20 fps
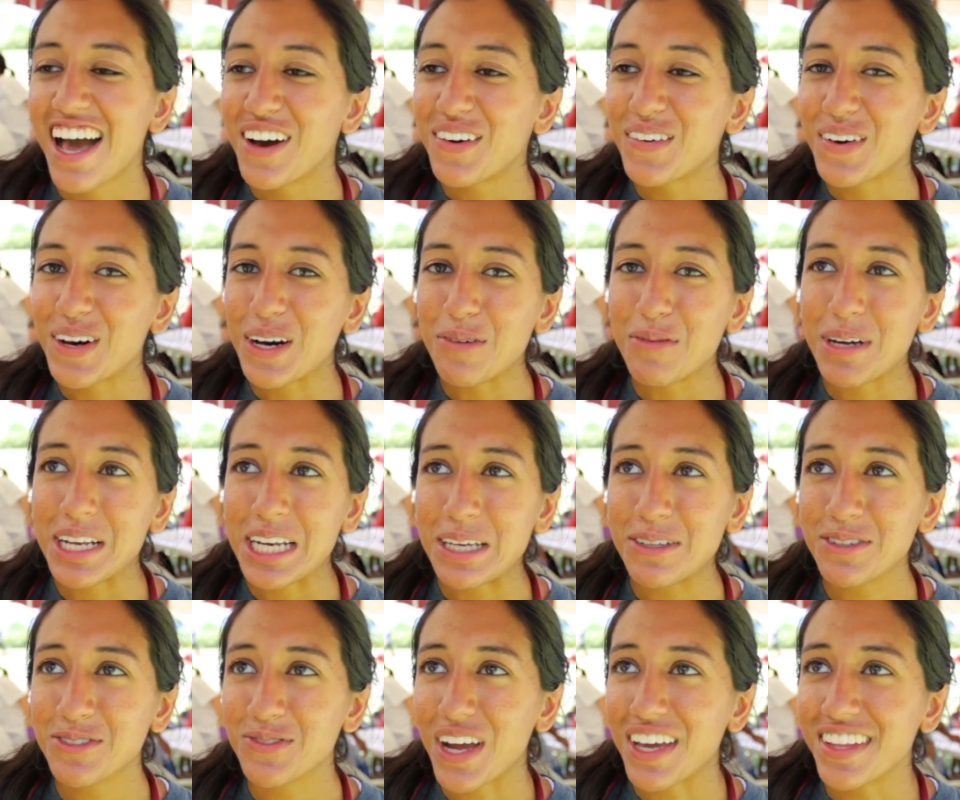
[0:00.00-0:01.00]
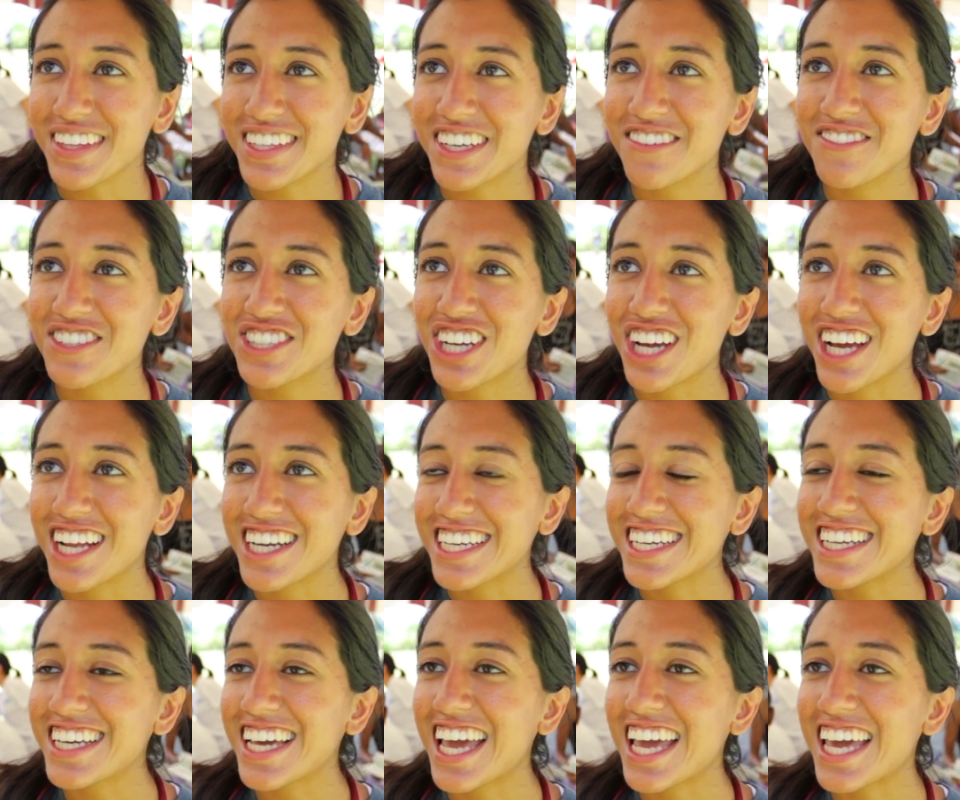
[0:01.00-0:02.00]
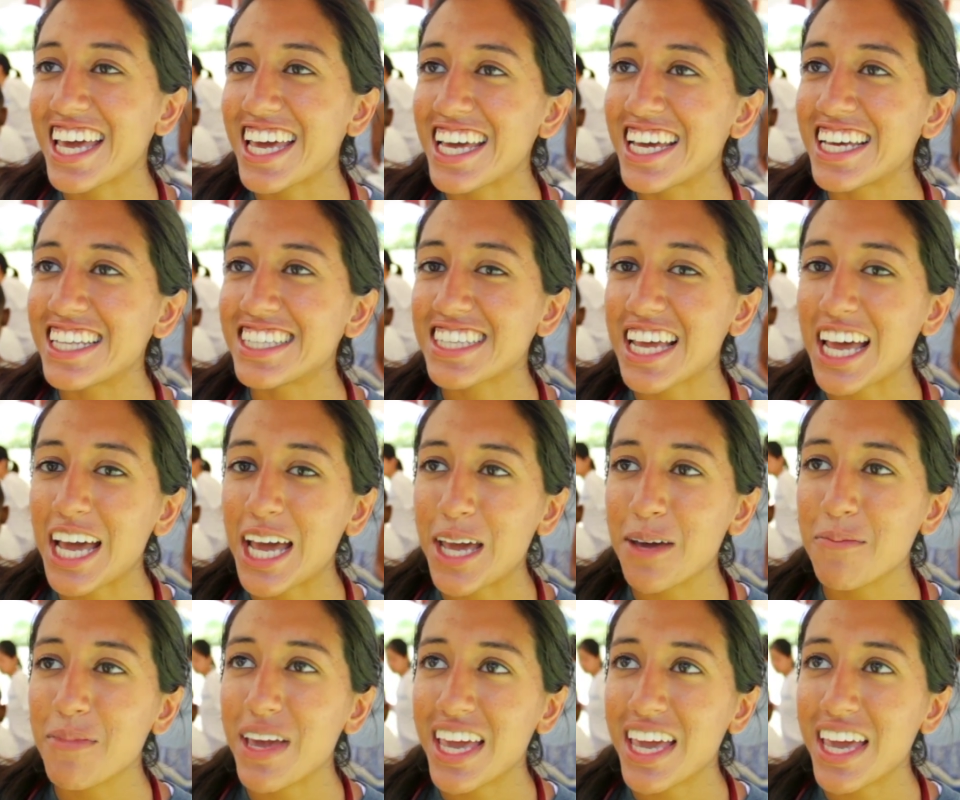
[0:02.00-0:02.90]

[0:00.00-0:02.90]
Well, my name is Riley Gavachani, and I'm